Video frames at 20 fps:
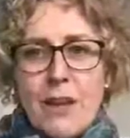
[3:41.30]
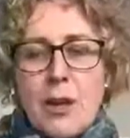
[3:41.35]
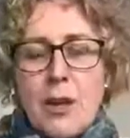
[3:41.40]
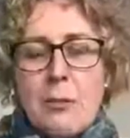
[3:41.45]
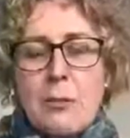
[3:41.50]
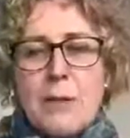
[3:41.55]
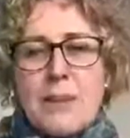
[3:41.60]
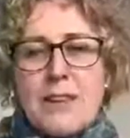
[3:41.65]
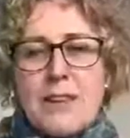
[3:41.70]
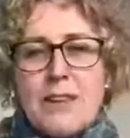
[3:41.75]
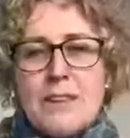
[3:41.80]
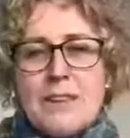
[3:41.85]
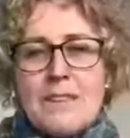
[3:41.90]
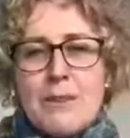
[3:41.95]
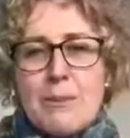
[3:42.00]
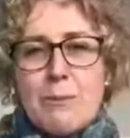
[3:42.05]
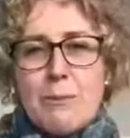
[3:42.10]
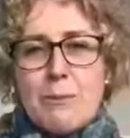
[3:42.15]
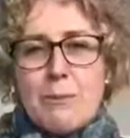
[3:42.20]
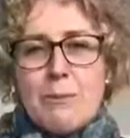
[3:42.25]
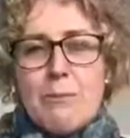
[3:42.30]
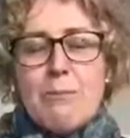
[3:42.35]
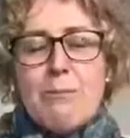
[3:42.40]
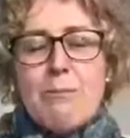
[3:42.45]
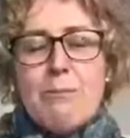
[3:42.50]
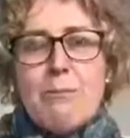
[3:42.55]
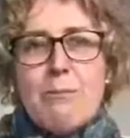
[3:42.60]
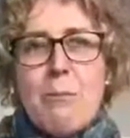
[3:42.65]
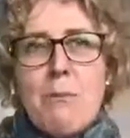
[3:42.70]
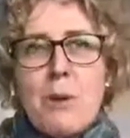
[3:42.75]
Because the
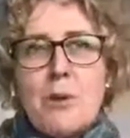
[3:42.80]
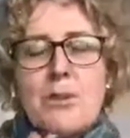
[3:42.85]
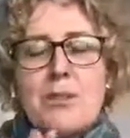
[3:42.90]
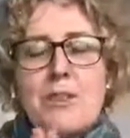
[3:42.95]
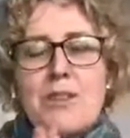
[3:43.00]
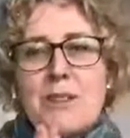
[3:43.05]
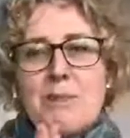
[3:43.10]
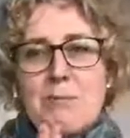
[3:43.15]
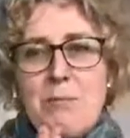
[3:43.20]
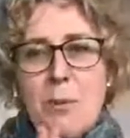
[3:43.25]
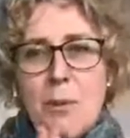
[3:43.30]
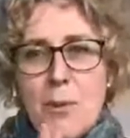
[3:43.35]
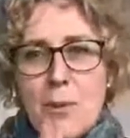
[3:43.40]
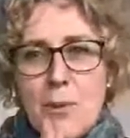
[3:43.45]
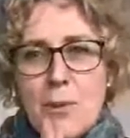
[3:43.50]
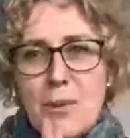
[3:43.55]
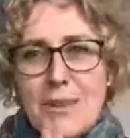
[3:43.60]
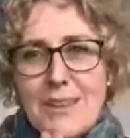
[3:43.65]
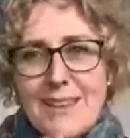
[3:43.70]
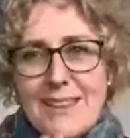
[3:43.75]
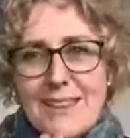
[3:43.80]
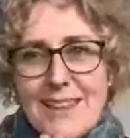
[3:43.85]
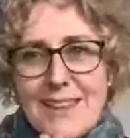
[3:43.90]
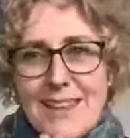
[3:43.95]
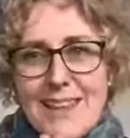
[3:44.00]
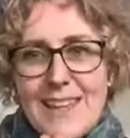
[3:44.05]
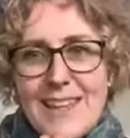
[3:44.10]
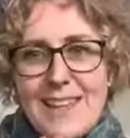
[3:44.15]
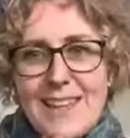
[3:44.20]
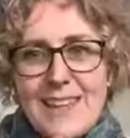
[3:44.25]
most important
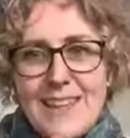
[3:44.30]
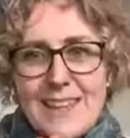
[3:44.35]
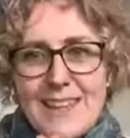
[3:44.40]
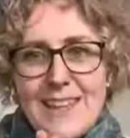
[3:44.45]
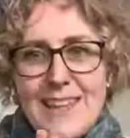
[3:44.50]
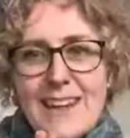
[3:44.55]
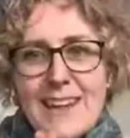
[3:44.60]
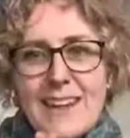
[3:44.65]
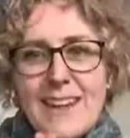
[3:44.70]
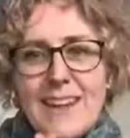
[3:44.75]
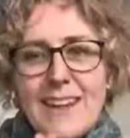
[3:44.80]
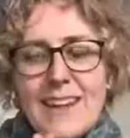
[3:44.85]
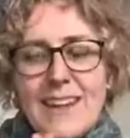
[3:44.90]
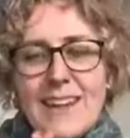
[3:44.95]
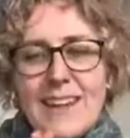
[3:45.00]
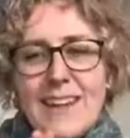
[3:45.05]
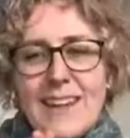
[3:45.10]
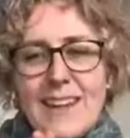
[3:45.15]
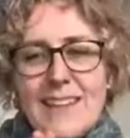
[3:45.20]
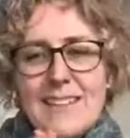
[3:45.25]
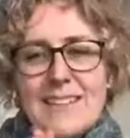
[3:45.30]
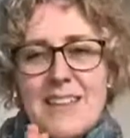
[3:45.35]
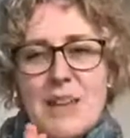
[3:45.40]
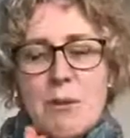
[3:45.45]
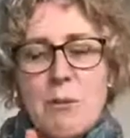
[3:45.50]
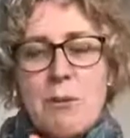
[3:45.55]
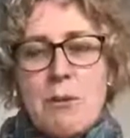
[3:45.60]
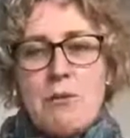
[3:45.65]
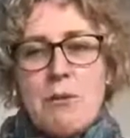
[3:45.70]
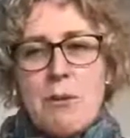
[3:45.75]
thing here is that
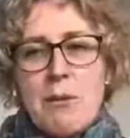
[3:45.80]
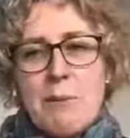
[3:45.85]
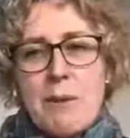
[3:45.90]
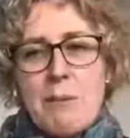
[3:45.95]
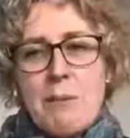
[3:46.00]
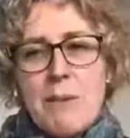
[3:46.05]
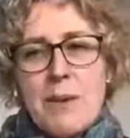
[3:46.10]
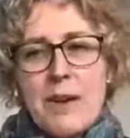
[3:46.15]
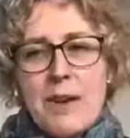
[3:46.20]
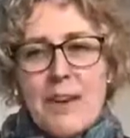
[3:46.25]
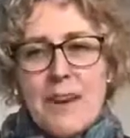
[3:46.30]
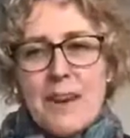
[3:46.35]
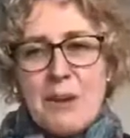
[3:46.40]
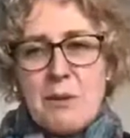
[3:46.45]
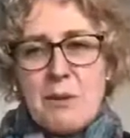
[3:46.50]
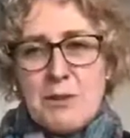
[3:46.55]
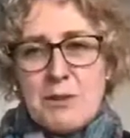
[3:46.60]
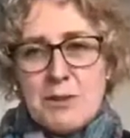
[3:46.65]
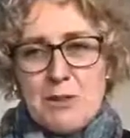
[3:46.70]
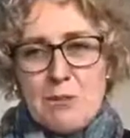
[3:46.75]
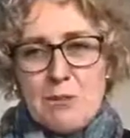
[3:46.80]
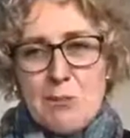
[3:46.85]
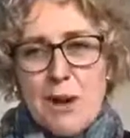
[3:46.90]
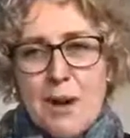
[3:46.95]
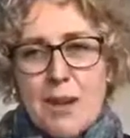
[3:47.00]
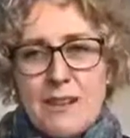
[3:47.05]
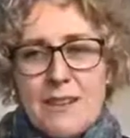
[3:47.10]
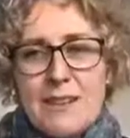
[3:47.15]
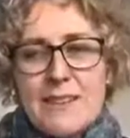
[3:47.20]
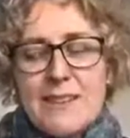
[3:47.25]
we remember, and I was
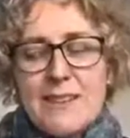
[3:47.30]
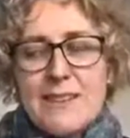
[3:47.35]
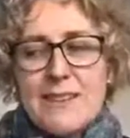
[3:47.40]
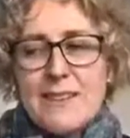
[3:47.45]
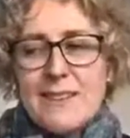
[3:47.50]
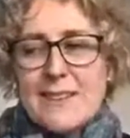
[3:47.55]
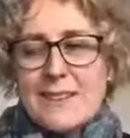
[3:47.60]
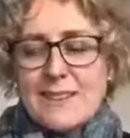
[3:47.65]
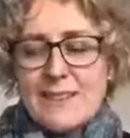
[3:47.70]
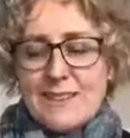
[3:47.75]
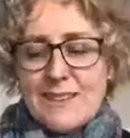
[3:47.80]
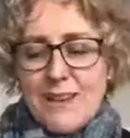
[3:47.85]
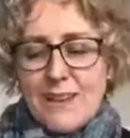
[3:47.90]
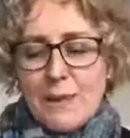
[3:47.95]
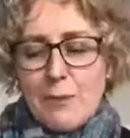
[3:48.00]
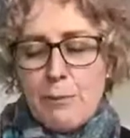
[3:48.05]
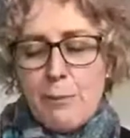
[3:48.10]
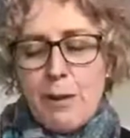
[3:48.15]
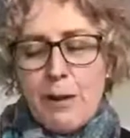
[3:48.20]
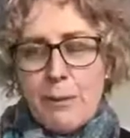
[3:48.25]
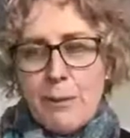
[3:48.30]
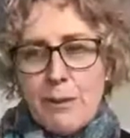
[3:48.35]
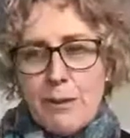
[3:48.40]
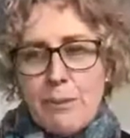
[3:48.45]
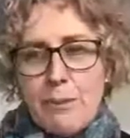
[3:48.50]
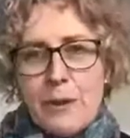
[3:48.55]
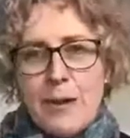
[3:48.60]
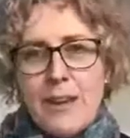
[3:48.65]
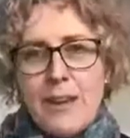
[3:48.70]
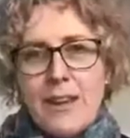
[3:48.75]
reminded this yesterday by one of
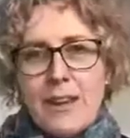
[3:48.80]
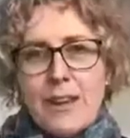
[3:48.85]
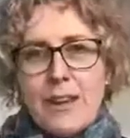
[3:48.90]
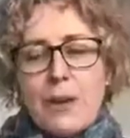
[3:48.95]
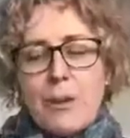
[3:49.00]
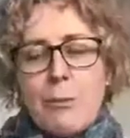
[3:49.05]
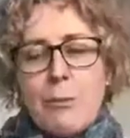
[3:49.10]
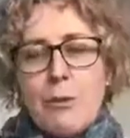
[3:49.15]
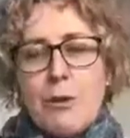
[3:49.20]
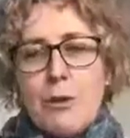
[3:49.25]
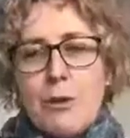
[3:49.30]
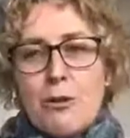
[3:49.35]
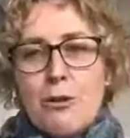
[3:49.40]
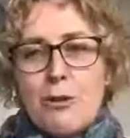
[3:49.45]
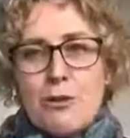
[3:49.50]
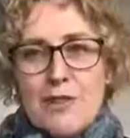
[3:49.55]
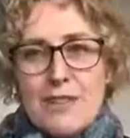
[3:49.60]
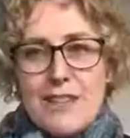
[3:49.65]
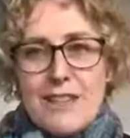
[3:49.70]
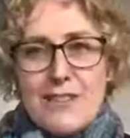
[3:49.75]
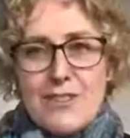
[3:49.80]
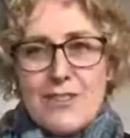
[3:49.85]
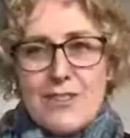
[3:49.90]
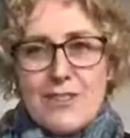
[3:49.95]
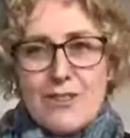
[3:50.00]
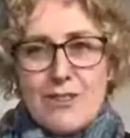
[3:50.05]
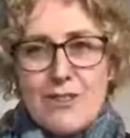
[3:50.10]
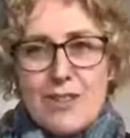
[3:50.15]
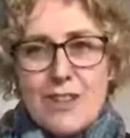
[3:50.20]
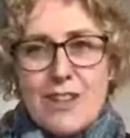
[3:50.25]
my beautiful
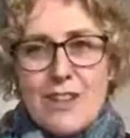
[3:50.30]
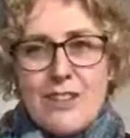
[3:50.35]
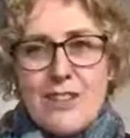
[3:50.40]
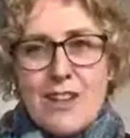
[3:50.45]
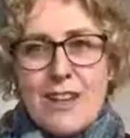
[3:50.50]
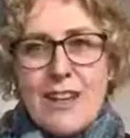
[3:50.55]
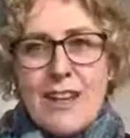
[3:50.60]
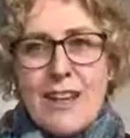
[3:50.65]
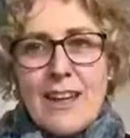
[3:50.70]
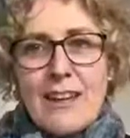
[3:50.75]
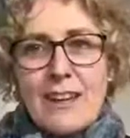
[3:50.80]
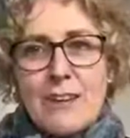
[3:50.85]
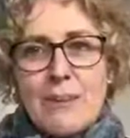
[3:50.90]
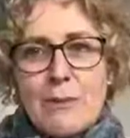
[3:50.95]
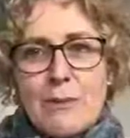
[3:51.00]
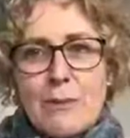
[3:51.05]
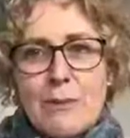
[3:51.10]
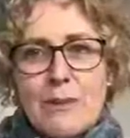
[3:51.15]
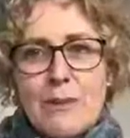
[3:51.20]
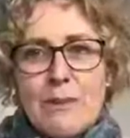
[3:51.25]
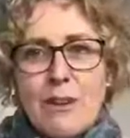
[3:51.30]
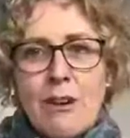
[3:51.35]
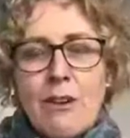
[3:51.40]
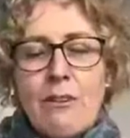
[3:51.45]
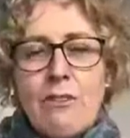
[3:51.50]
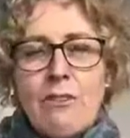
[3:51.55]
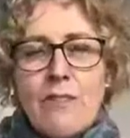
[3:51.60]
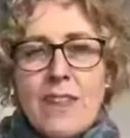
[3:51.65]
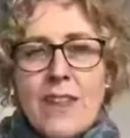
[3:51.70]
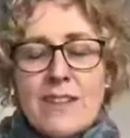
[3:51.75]
teachers, Ricky Jane Adams,
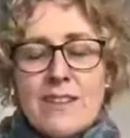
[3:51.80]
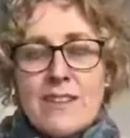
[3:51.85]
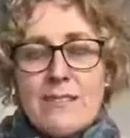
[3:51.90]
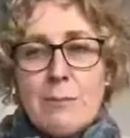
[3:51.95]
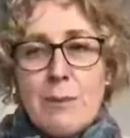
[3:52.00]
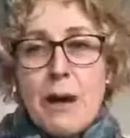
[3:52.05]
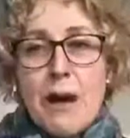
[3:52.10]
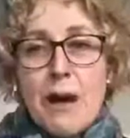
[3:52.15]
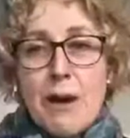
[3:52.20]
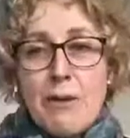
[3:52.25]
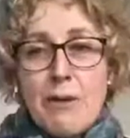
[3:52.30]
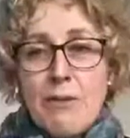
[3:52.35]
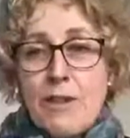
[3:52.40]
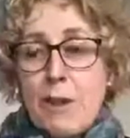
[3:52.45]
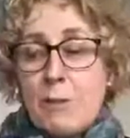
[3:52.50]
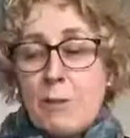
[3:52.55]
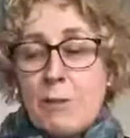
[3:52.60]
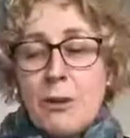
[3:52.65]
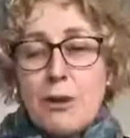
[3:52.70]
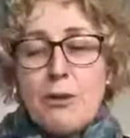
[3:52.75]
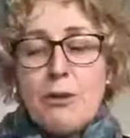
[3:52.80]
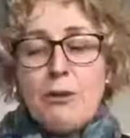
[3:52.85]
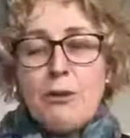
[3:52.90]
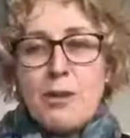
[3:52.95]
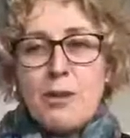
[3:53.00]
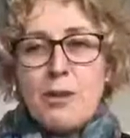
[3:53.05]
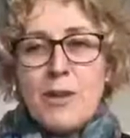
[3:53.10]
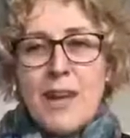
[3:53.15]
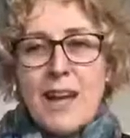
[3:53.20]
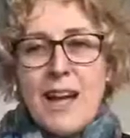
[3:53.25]
of that
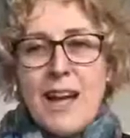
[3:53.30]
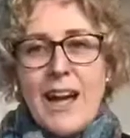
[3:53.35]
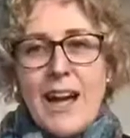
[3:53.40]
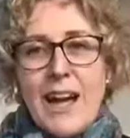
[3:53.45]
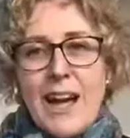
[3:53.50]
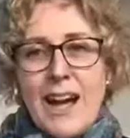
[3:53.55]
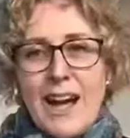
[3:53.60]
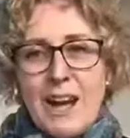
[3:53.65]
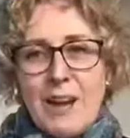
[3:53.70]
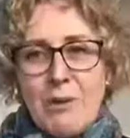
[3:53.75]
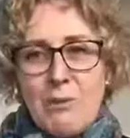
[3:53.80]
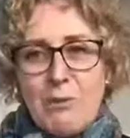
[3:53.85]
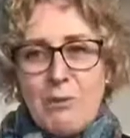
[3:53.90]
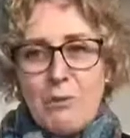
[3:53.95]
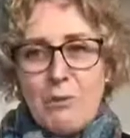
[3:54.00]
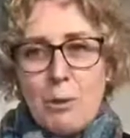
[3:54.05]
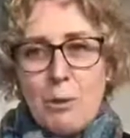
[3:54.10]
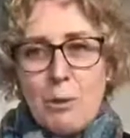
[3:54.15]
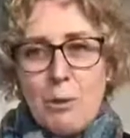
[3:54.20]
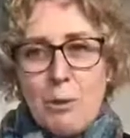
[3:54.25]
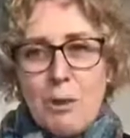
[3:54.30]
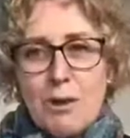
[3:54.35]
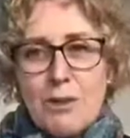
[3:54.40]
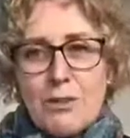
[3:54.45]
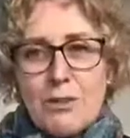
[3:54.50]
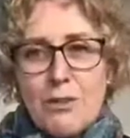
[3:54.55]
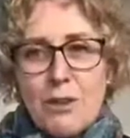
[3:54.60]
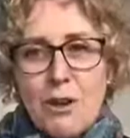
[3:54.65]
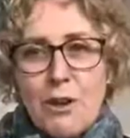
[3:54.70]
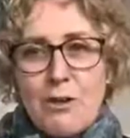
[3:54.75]
beautiful
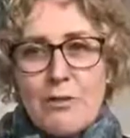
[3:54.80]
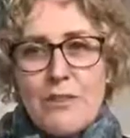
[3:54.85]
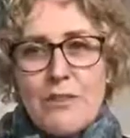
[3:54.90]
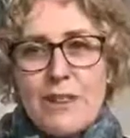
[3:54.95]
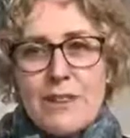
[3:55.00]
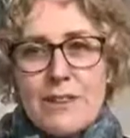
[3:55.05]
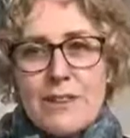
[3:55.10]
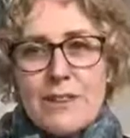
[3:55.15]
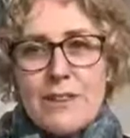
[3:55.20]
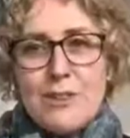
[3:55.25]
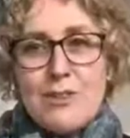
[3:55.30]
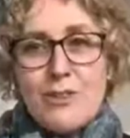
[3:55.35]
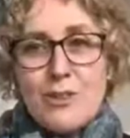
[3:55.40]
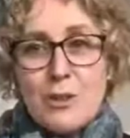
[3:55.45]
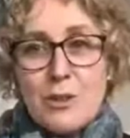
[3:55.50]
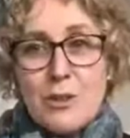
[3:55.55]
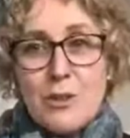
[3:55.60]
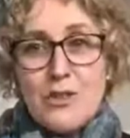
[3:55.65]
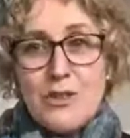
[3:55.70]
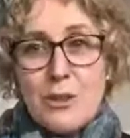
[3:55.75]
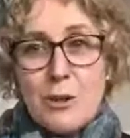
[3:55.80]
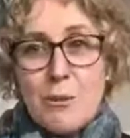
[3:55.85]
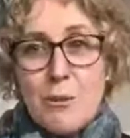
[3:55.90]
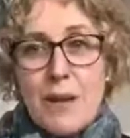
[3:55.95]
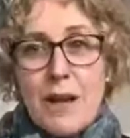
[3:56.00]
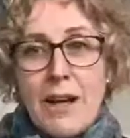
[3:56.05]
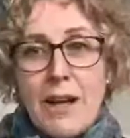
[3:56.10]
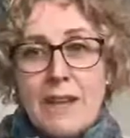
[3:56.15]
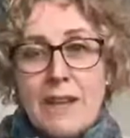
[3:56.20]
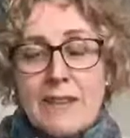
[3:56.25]
quote of "This too shall
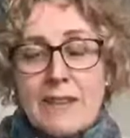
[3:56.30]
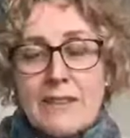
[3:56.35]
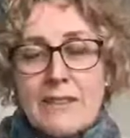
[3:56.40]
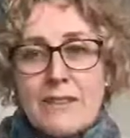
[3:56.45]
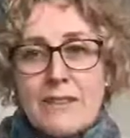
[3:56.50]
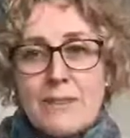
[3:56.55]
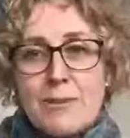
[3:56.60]
pass."